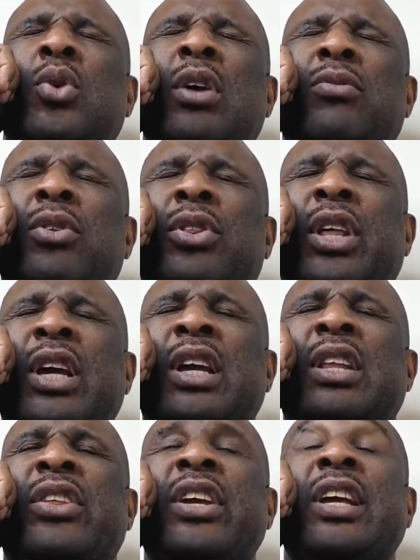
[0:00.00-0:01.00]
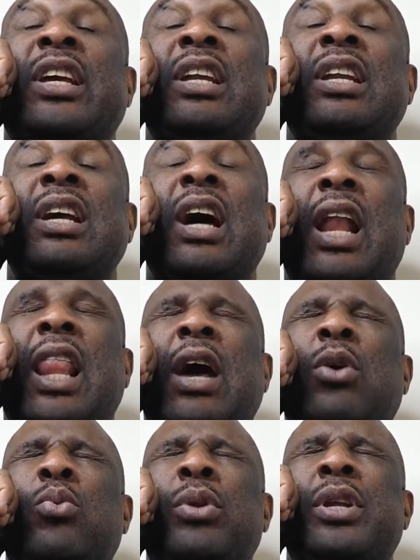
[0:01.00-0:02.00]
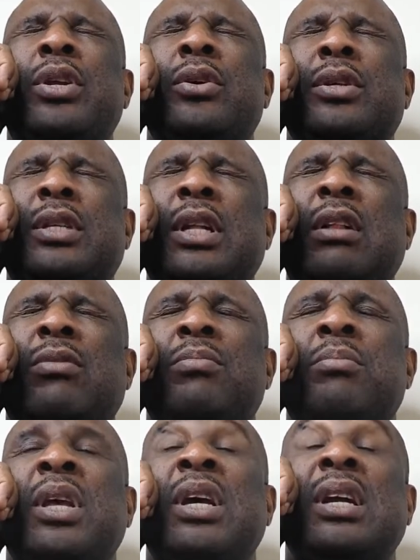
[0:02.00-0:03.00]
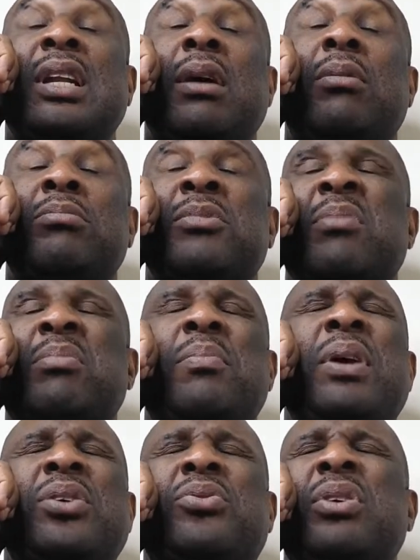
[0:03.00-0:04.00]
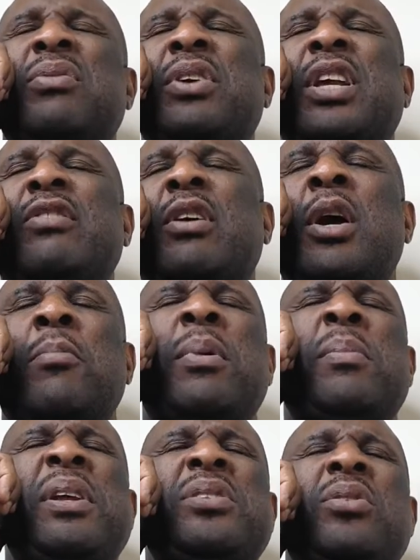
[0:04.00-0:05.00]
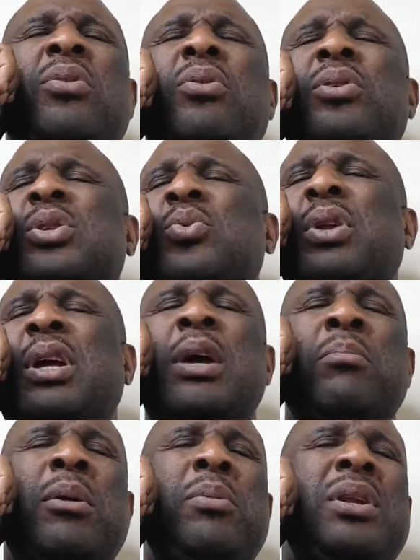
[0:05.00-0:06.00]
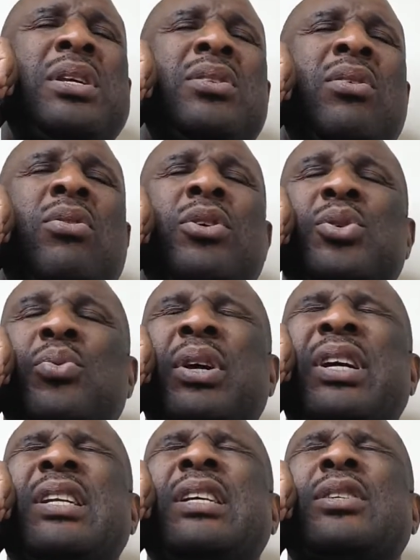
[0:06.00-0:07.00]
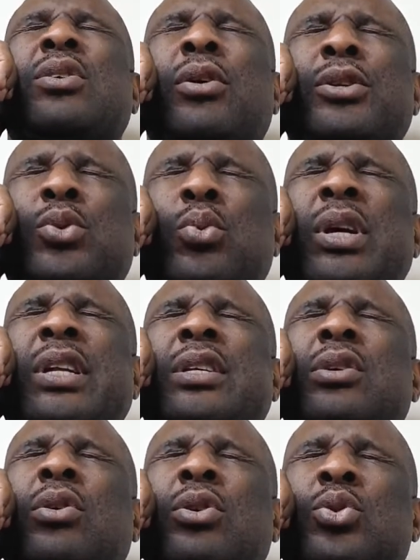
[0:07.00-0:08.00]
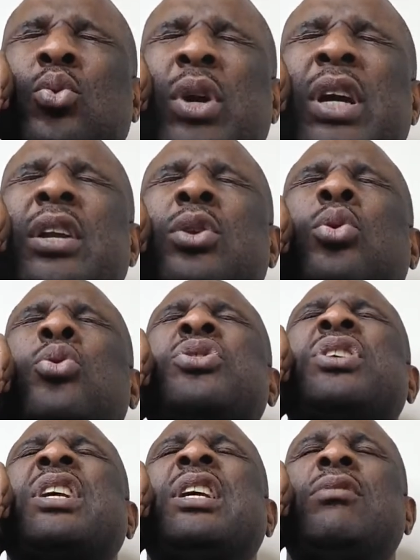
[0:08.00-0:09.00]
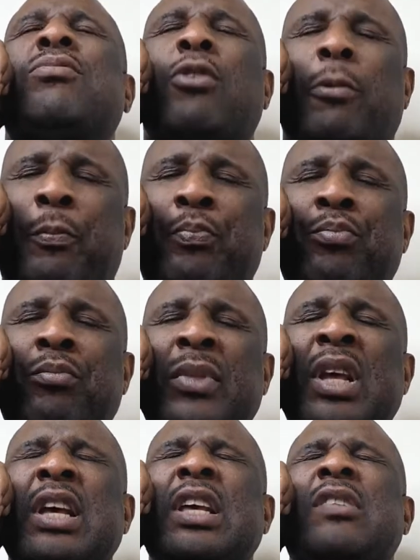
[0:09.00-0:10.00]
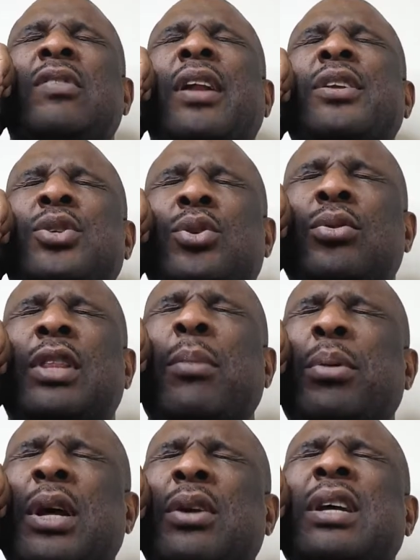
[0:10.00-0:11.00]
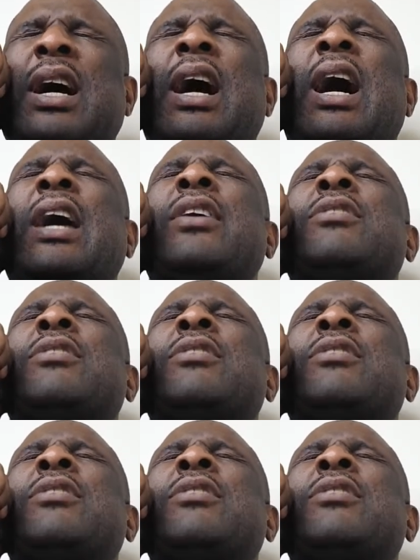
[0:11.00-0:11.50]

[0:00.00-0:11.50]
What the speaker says: You are even thinking aloud within yourself that maybe I should even give up. Maybe this is not God's way. It is God's way. Don't give up. If that is you, tap it out. I